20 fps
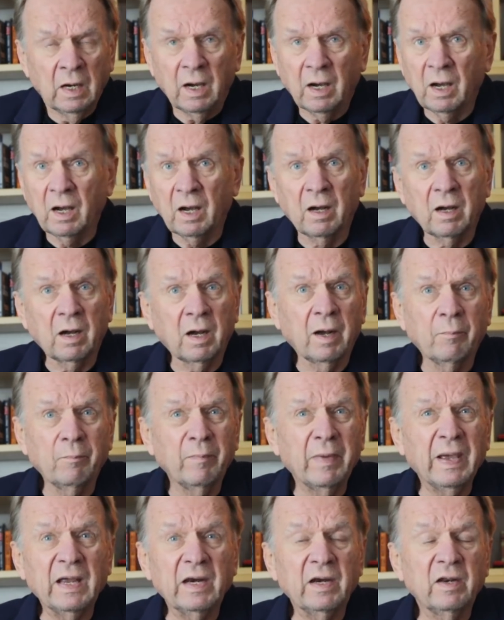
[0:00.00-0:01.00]
Uh,
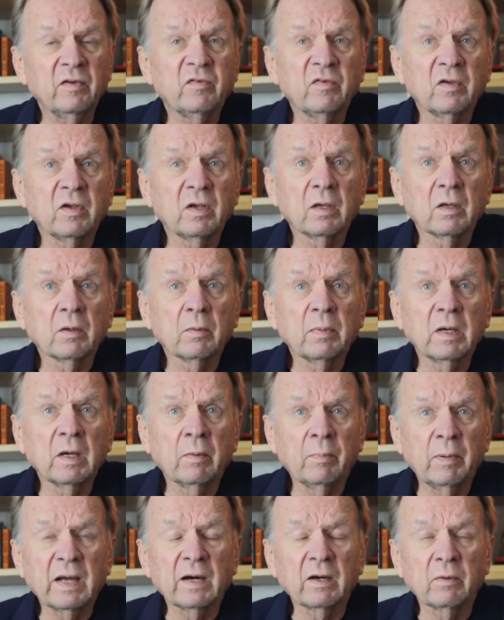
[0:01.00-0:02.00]
I'm managing a,
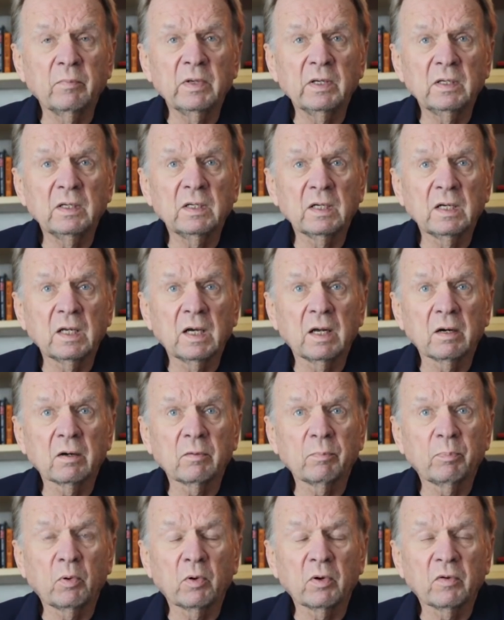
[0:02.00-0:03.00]
about a million
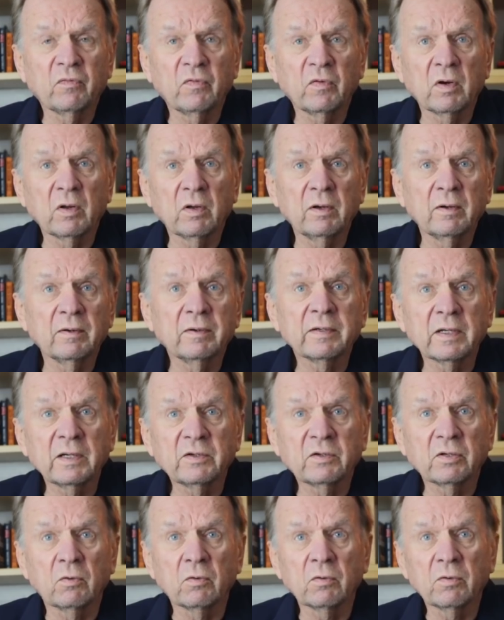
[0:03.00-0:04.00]
dollar portfolio, and
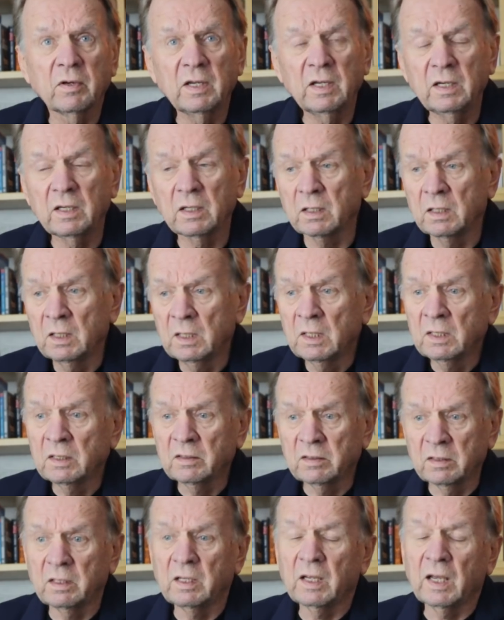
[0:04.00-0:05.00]
I told Nita
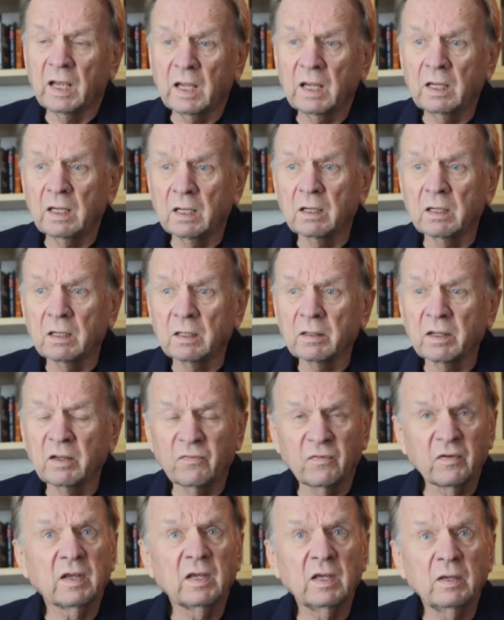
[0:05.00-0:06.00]
today uh,
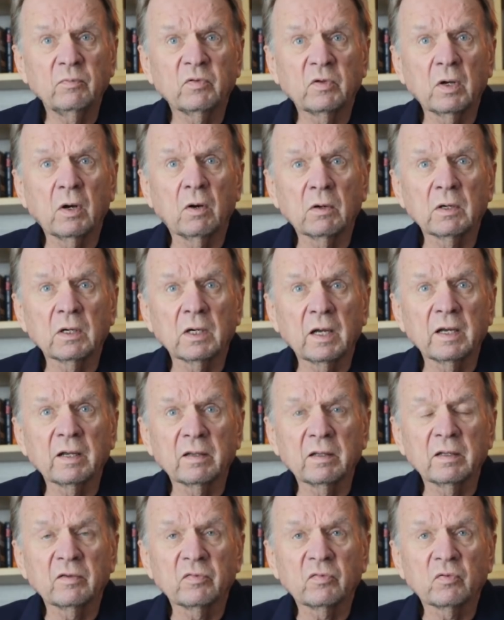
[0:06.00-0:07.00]
if it keeps going
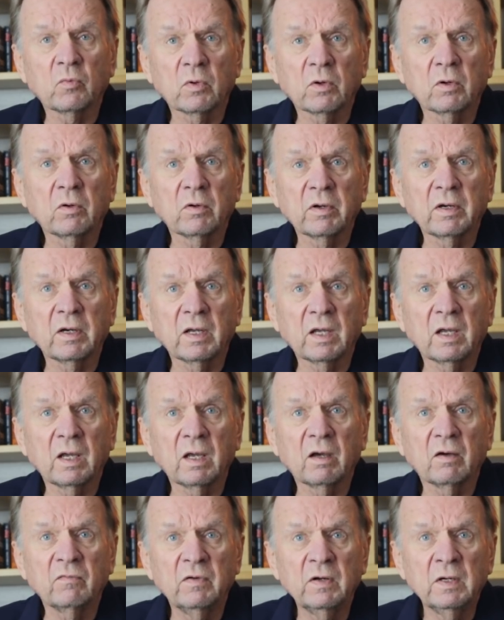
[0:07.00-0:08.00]
like this, we're going to
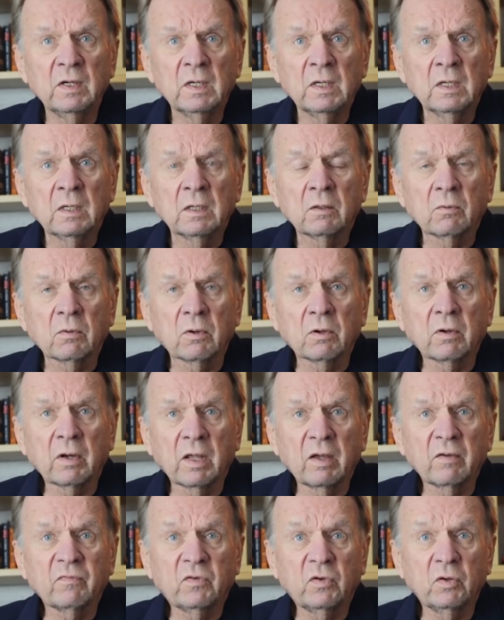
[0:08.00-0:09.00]
have we're
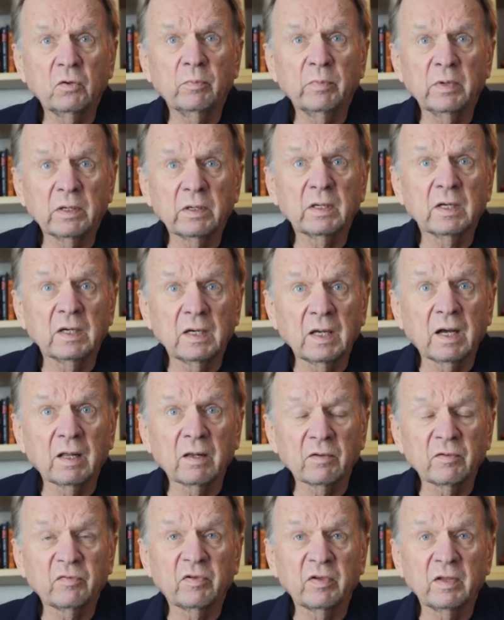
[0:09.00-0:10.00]
going to have two million
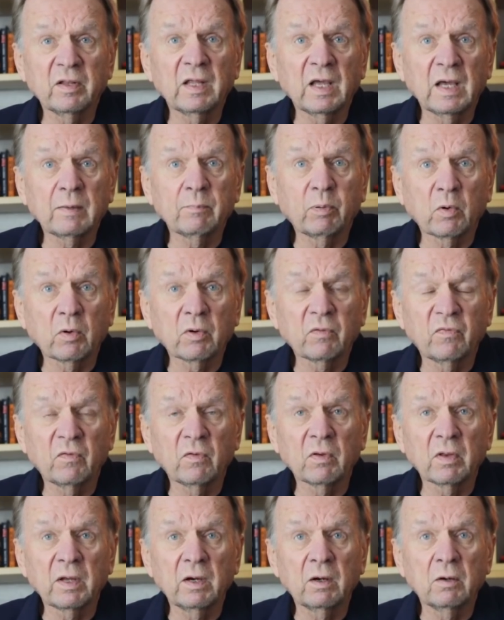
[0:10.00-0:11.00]
dollars in that
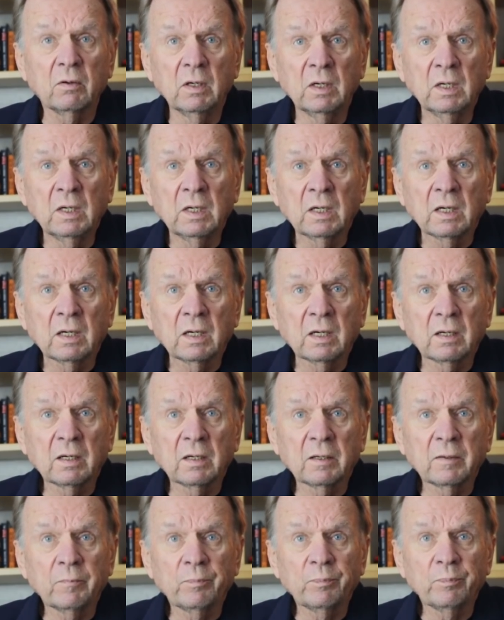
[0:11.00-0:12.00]
portfolio
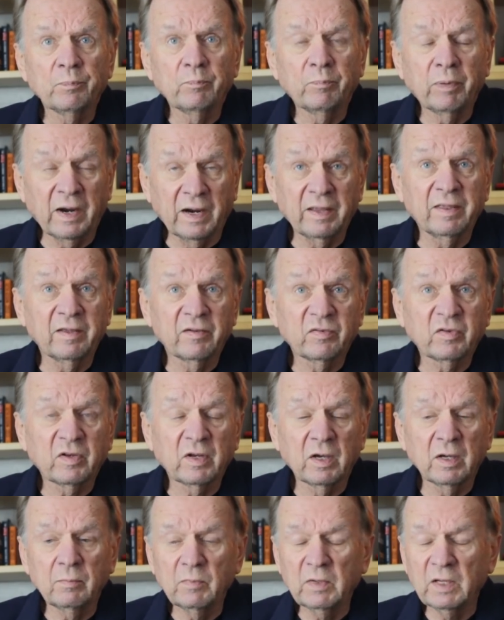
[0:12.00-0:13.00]
um, by this
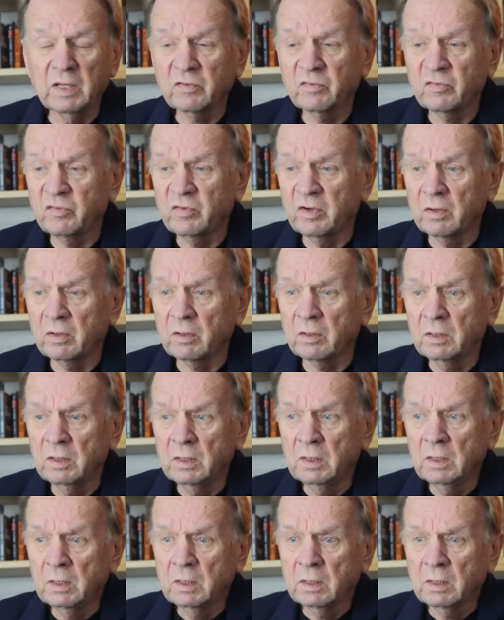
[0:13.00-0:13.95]
time next year.